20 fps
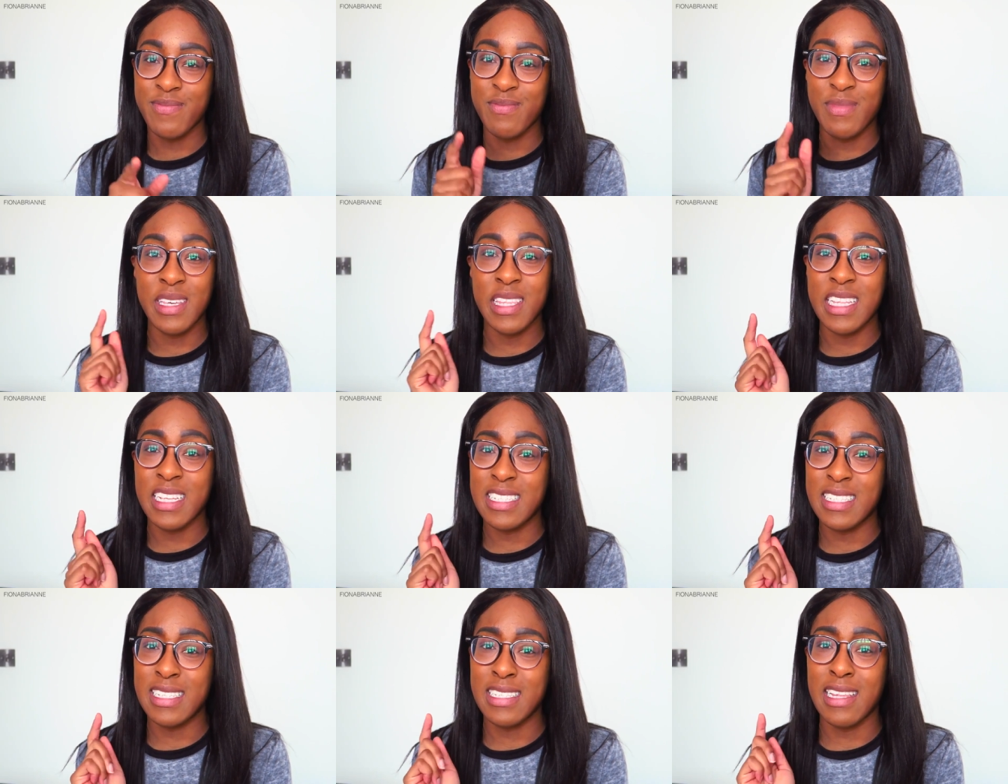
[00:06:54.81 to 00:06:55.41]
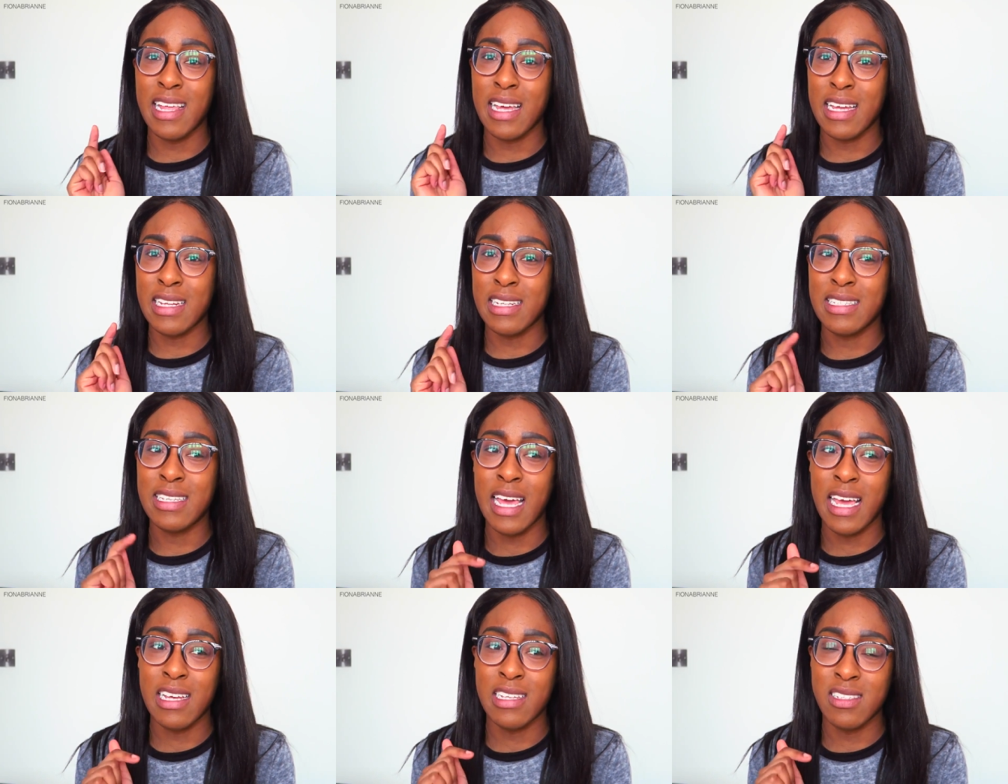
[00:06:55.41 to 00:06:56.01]
I mean, this is like
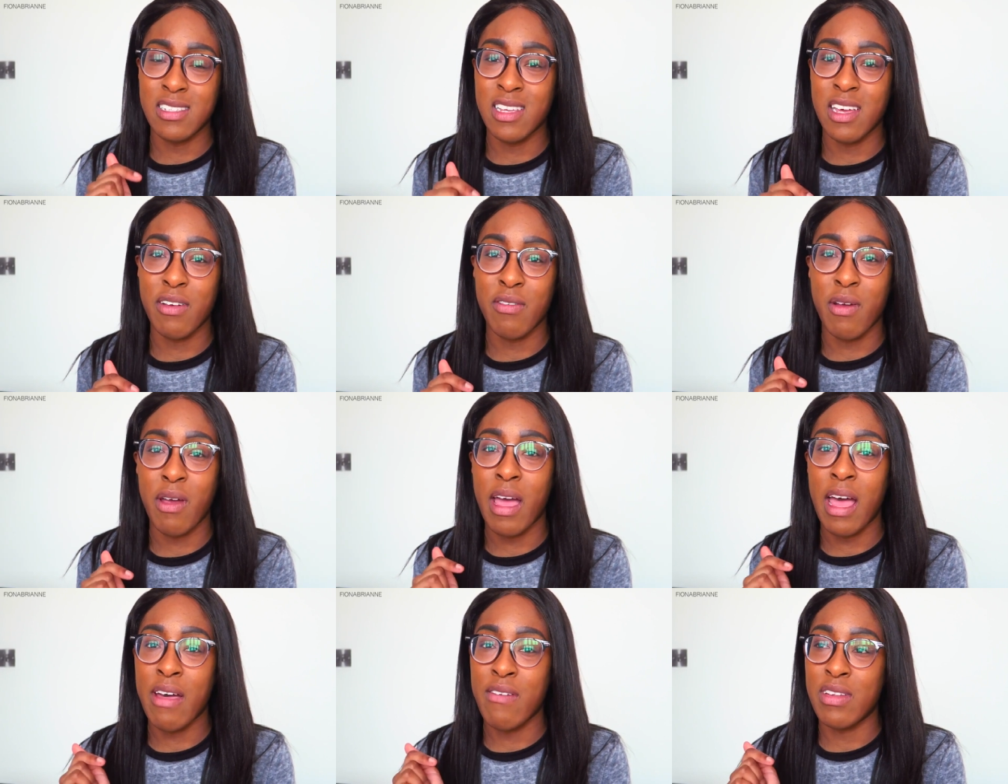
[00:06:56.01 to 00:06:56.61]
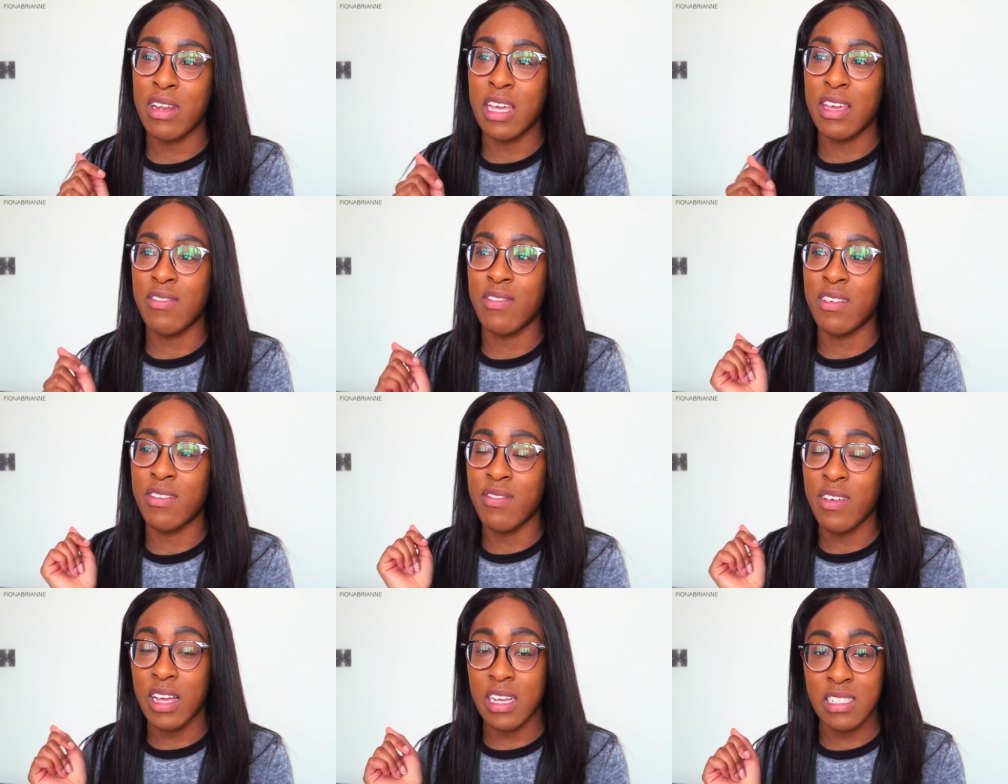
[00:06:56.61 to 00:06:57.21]
day 0, I haven't
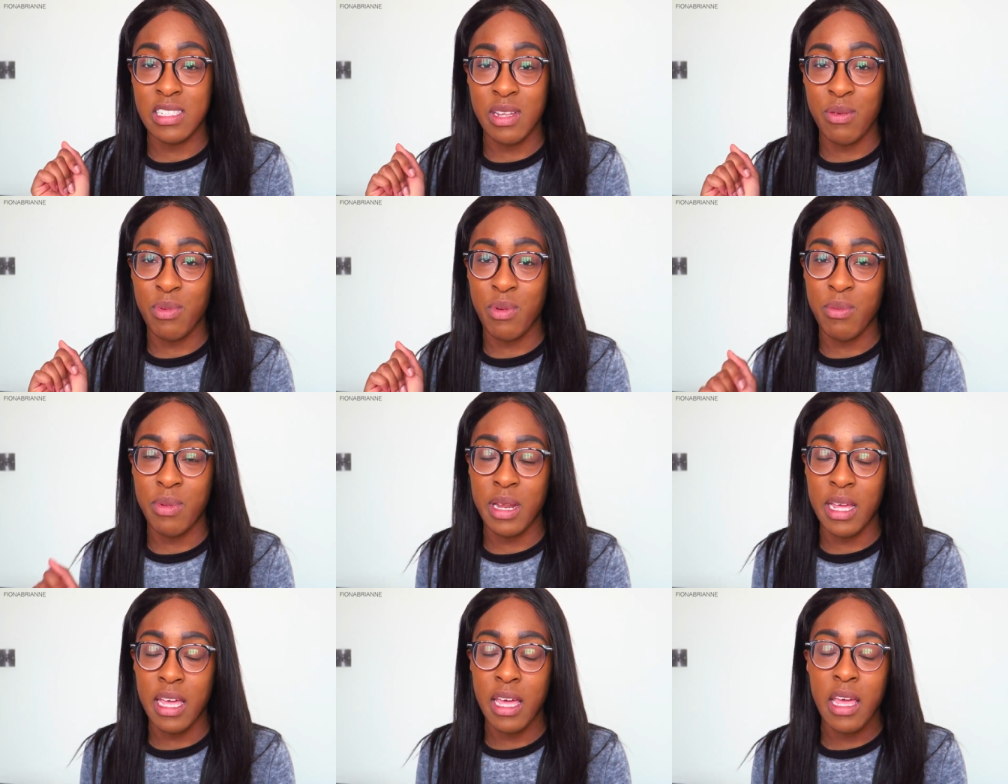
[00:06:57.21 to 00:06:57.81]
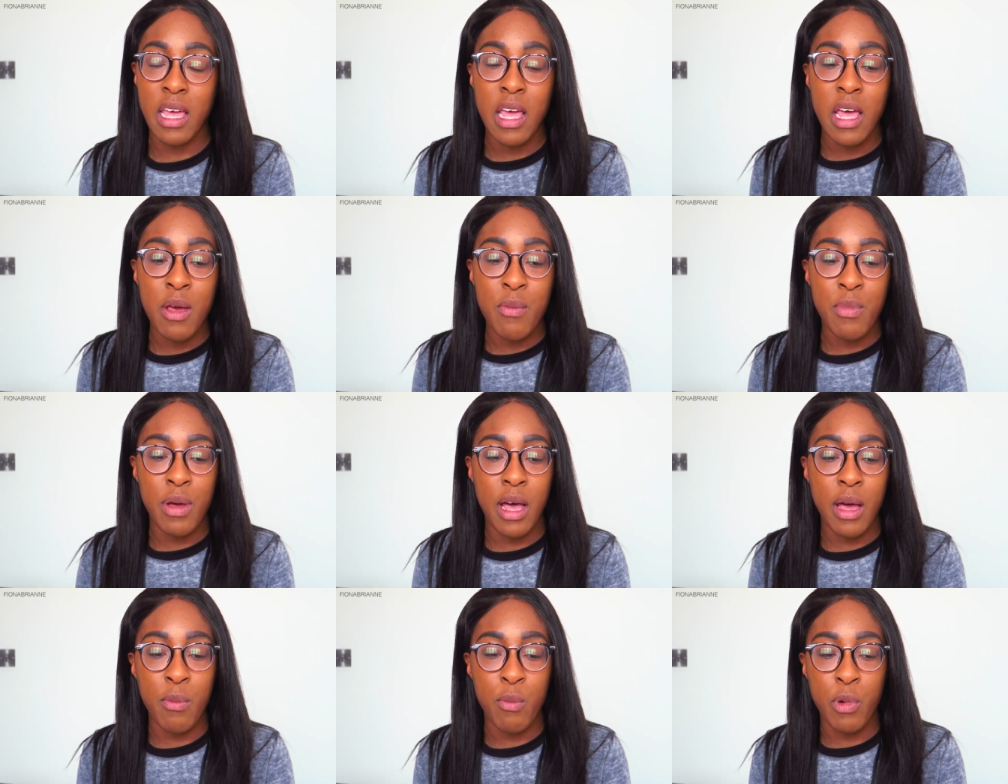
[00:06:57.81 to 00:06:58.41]
even fixed it properly,
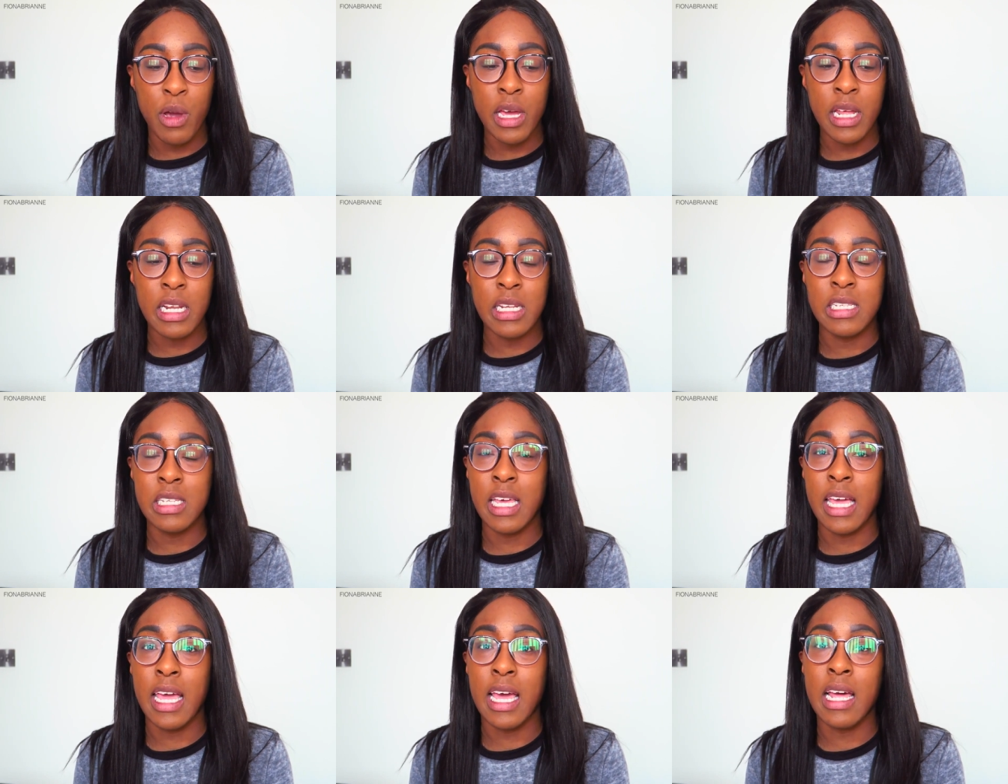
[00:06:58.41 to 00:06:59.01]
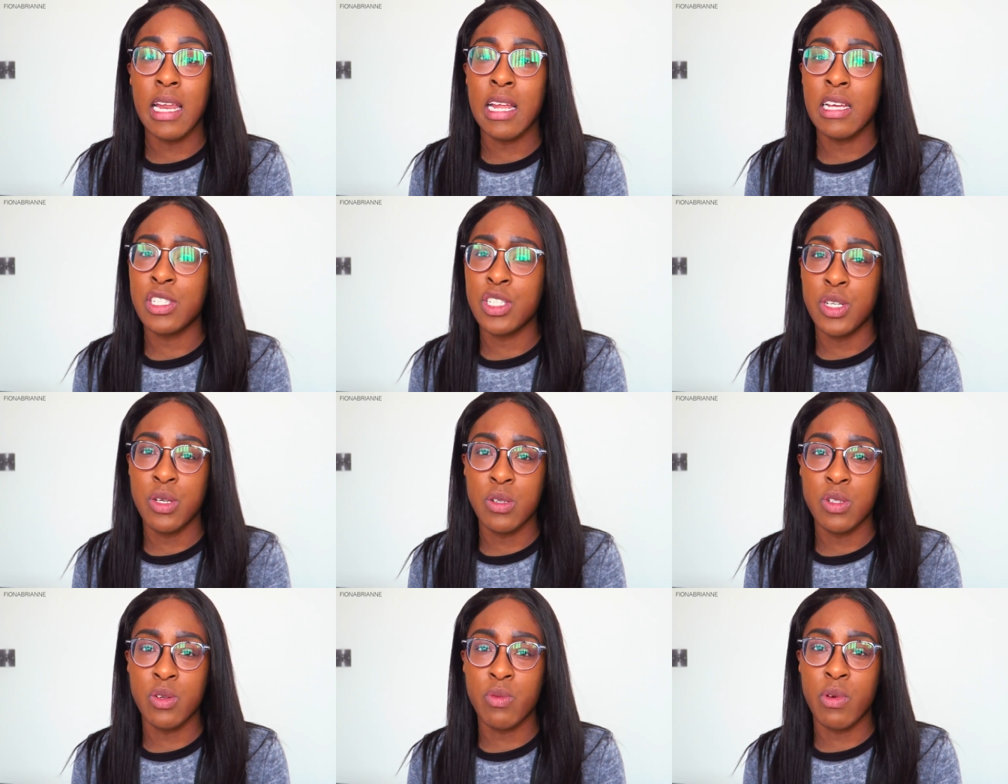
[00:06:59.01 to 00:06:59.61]
but we're gonna see. And
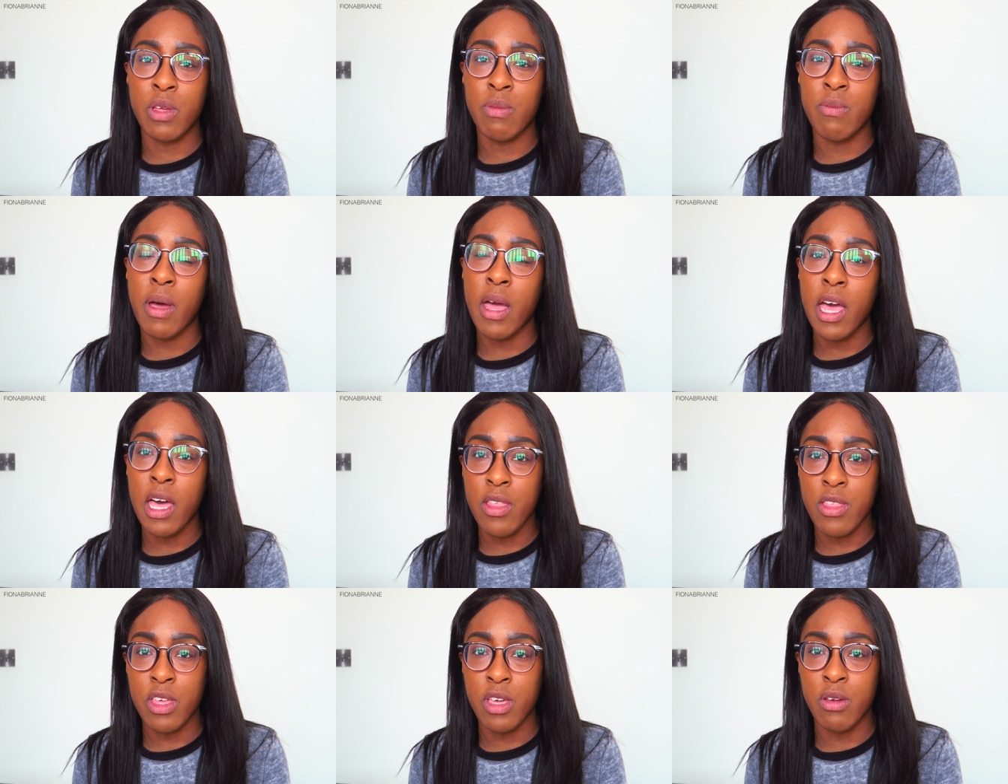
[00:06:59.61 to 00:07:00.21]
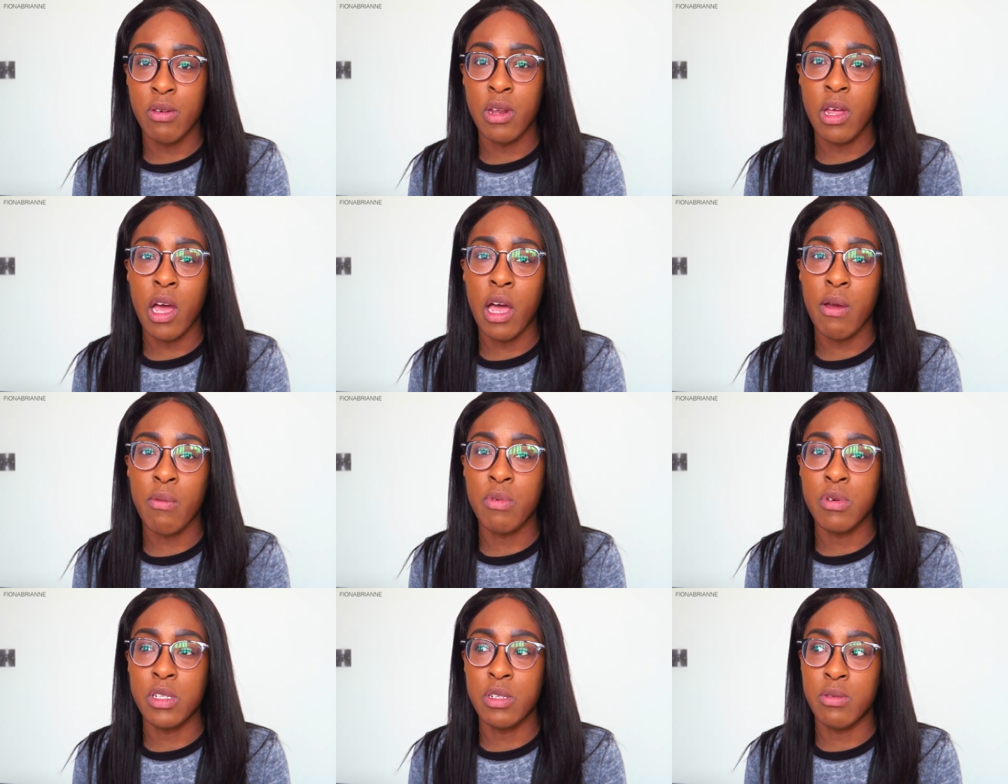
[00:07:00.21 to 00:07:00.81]
as usual with my other unit,
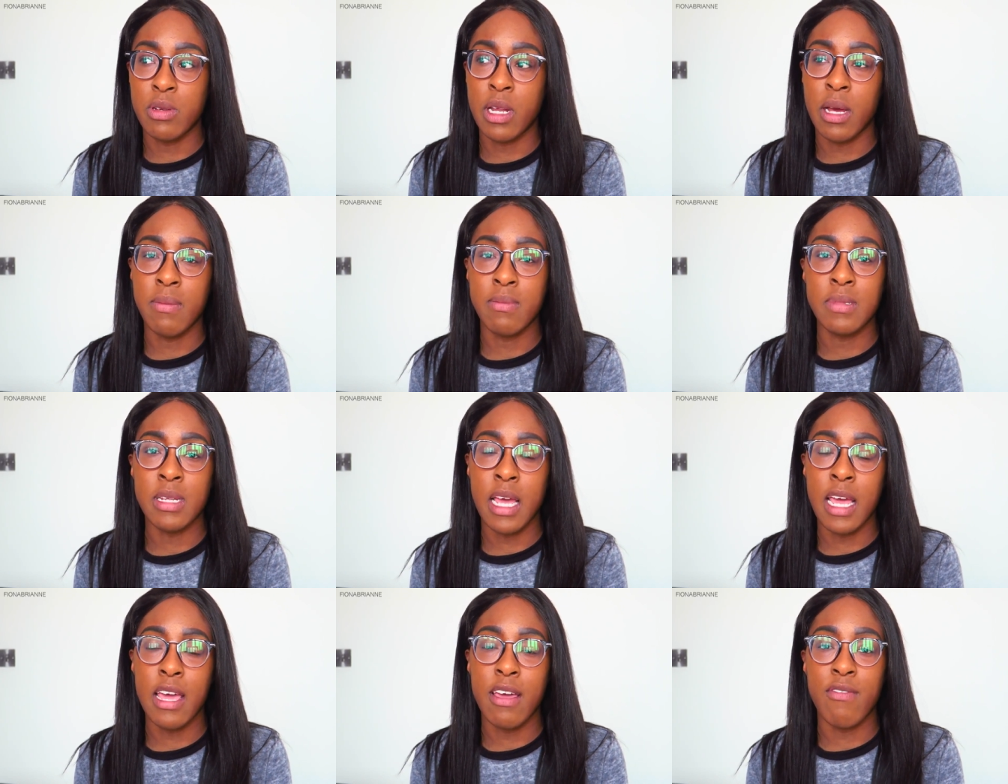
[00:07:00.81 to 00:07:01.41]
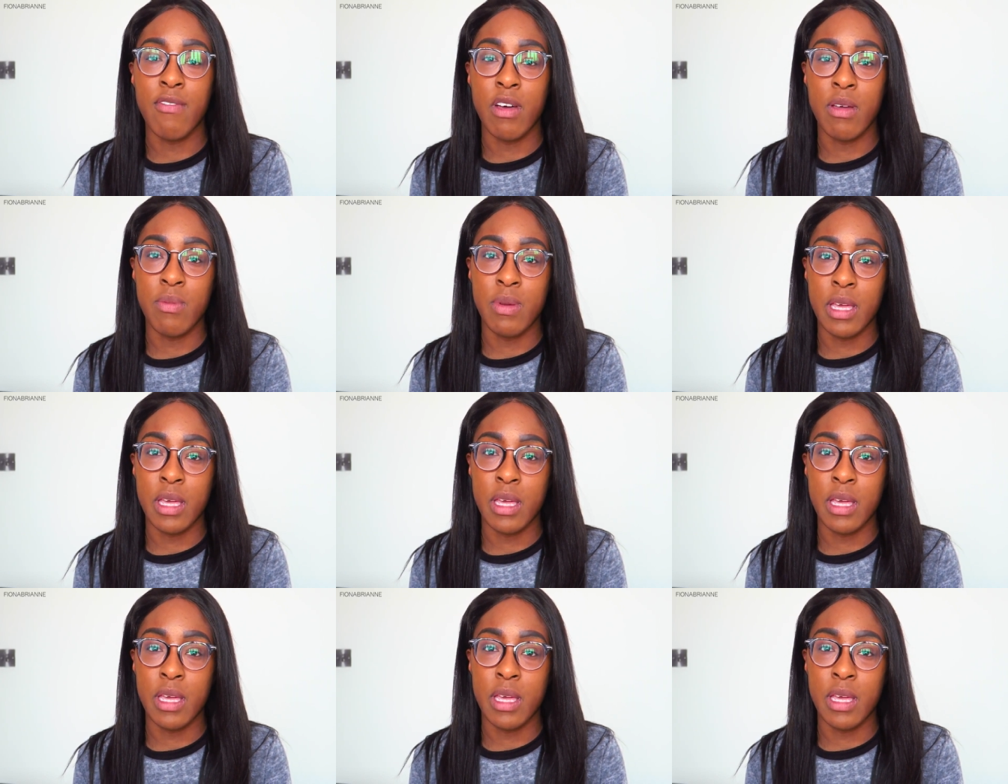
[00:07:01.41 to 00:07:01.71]
I will do an update if